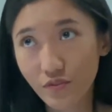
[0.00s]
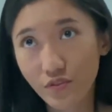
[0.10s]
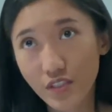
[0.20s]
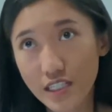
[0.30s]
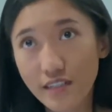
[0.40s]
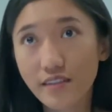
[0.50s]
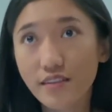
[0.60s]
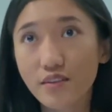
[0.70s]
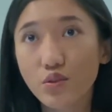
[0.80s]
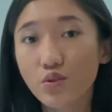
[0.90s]

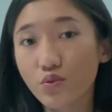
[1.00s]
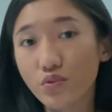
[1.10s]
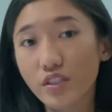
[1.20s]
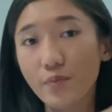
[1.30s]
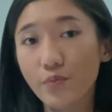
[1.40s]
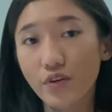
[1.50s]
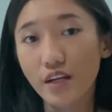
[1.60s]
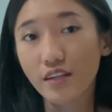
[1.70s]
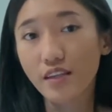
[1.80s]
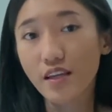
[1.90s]
disk to
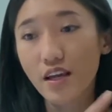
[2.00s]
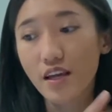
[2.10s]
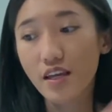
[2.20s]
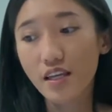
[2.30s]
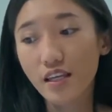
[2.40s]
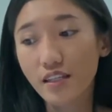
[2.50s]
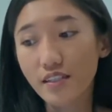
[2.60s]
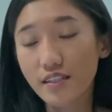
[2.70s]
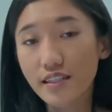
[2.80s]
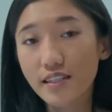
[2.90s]
separate in the
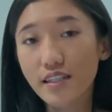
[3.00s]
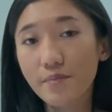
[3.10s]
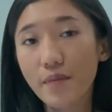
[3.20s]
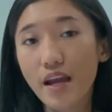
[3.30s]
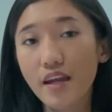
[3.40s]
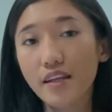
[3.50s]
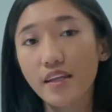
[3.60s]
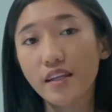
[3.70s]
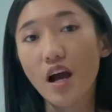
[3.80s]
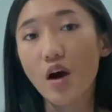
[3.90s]
system and
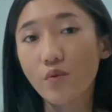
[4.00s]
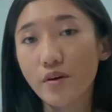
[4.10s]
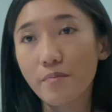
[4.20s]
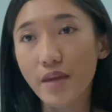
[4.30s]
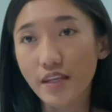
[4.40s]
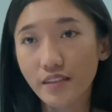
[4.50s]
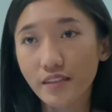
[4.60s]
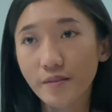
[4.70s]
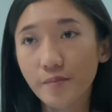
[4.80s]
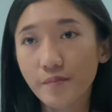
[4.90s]
in our
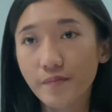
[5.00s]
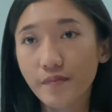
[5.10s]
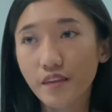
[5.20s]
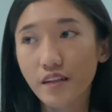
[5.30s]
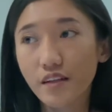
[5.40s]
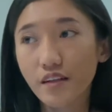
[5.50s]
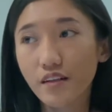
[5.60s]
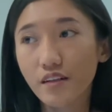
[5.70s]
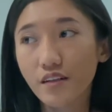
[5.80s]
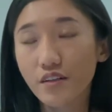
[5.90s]
main
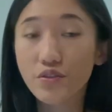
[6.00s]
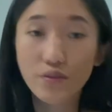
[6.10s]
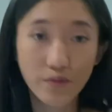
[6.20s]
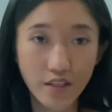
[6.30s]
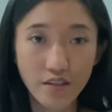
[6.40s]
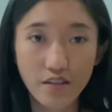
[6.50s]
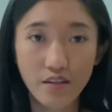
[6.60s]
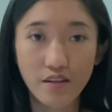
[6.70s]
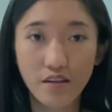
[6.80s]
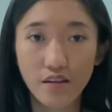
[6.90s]
storage.
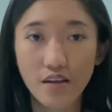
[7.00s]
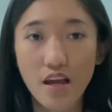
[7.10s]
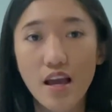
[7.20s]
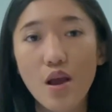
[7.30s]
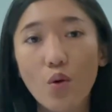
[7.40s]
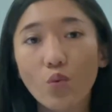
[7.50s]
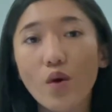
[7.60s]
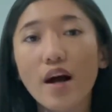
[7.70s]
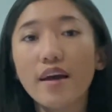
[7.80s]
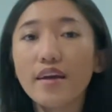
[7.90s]

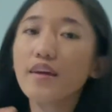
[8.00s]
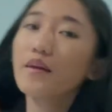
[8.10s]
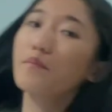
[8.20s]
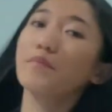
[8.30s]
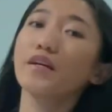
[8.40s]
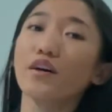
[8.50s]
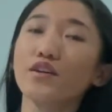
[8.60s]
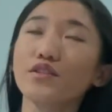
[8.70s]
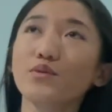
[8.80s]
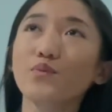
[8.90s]
Why?
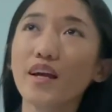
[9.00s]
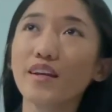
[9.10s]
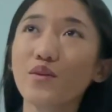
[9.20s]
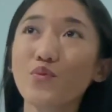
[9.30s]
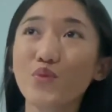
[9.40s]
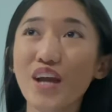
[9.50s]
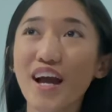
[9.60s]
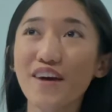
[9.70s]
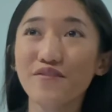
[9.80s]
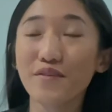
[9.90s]
Because when we
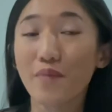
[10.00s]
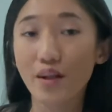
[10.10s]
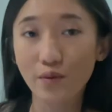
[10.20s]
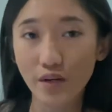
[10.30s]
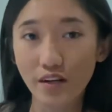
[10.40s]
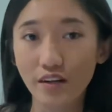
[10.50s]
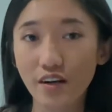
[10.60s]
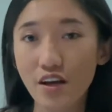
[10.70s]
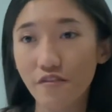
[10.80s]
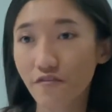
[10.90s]
have a malware,
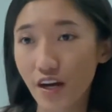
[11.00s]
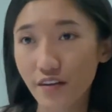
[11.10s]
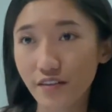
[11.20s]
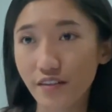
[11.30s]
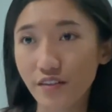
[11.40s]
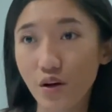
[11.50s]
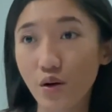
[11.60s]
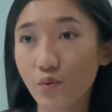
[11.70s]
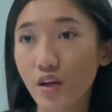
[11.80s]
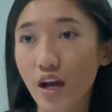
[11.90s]
virus, or
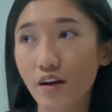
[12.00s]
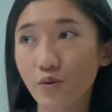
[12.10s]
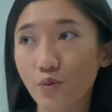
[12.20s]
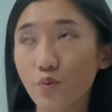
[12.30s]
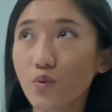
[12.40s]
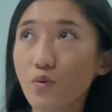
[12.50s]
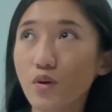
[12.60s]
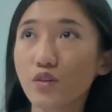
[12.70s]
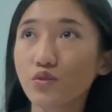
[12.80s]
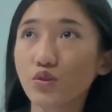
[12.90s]
we
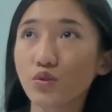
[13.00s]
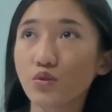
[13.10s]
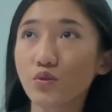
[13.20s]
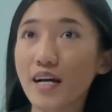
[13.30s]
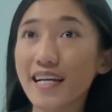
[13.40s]
want to